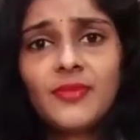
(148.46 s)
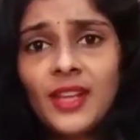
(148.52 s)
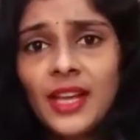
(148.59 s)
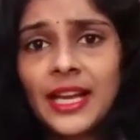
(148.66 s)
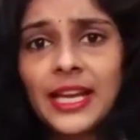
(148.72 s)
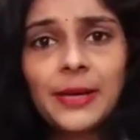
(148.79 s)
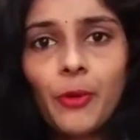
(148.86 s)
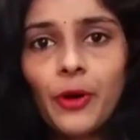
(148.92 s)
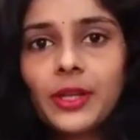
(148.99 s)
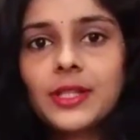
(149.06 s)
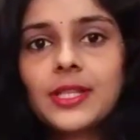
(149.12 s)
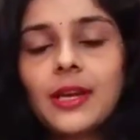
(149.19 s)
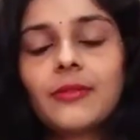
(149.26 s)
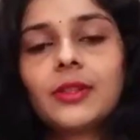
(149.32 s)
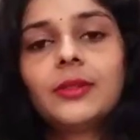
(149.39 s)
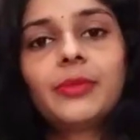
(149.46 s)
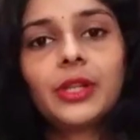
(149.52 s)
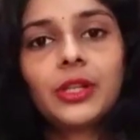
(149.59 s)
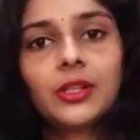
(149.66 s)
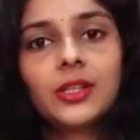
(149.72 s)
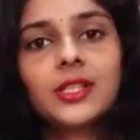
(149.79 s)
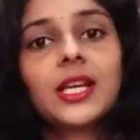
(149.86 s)
8.7,
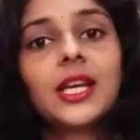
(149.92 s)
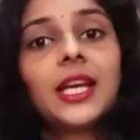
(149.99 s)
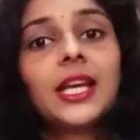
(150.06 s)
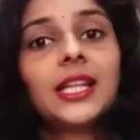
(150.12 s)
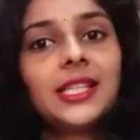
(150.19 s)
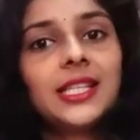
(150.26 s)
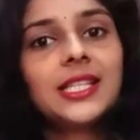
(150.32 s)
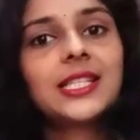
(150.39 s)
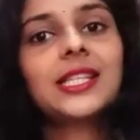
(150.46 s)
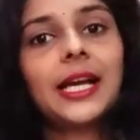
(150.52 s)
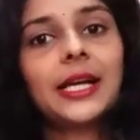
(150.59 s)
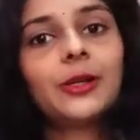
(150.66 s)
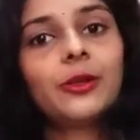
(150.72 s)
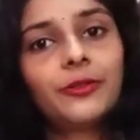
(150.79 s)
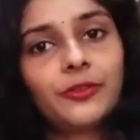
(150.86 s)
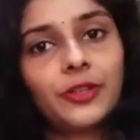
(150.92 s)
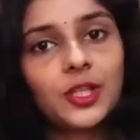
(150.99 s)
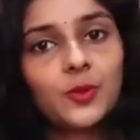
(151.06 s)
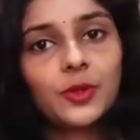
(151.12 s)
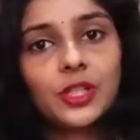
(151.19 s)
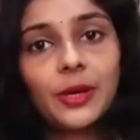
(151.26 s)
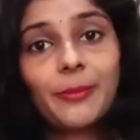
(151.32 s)
because these kind of
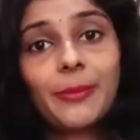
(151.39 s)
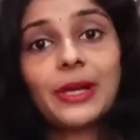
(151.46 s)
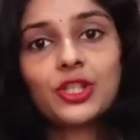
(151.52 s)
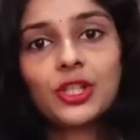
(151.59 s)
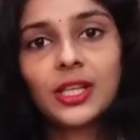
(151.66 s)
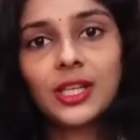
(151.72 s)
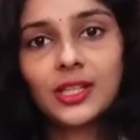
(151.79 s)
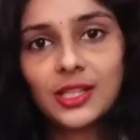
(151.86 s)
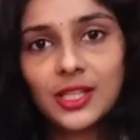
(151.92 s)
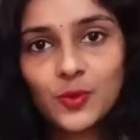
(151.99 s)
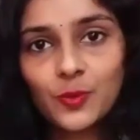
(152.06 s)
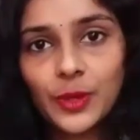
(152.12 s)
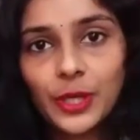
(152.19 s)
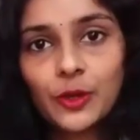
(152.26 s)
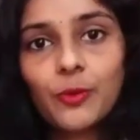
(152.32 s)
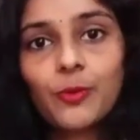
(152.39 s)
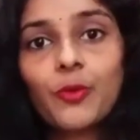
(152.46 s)
tricks which I'm mentioning in this video